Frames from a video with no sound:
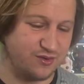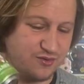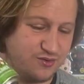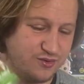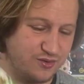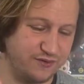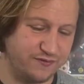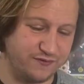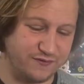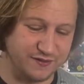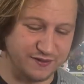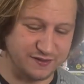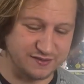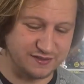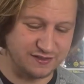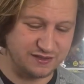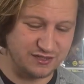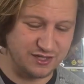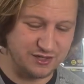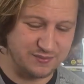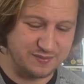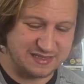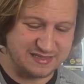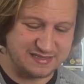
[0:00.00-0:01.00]
Ooh, it feels a
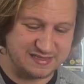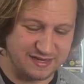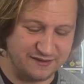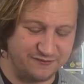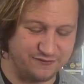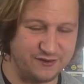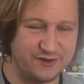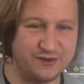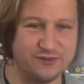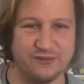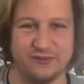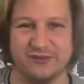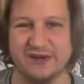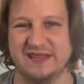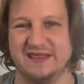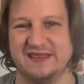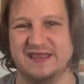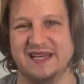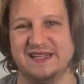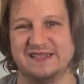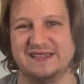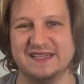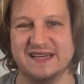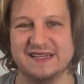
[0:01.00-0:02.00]
little bit different with
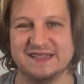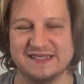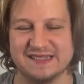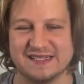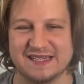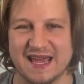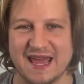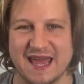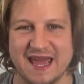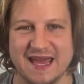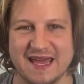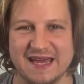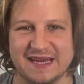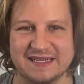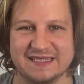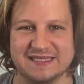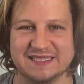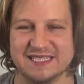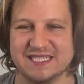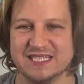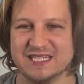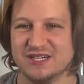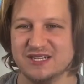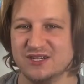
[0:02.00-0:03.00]
that dented can.
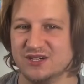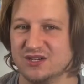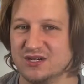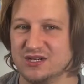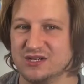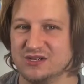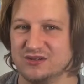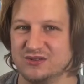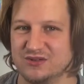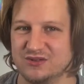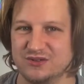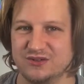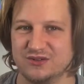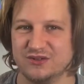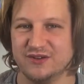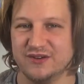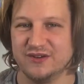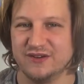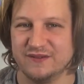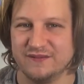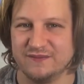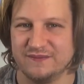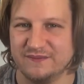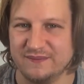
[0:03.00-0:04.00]
Ooh,
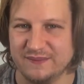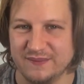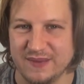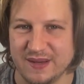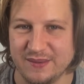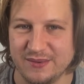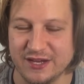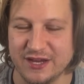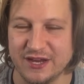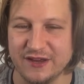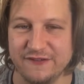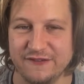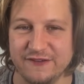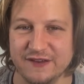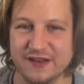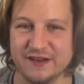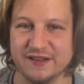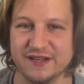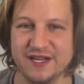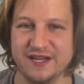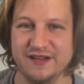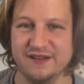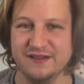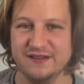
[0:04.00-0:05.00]
maybe a good
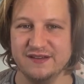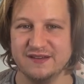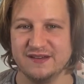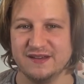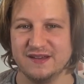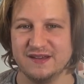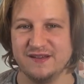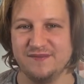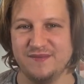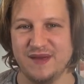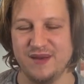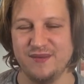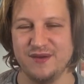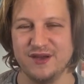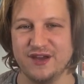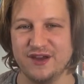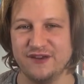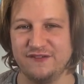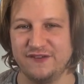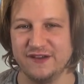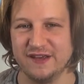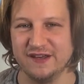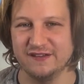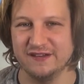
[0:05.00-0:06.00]
feeling? Maybe a good
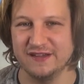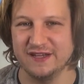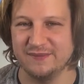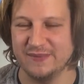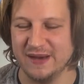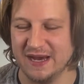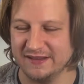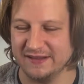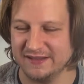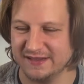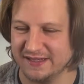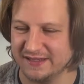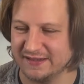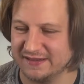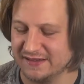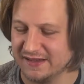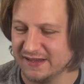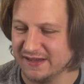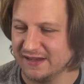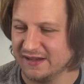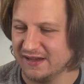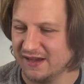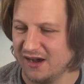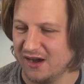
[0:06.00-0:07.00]
feeling about this.
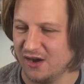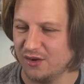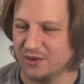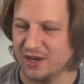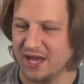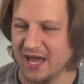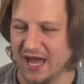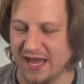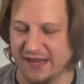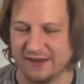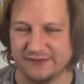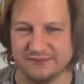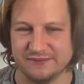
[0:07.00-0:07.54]
Okay.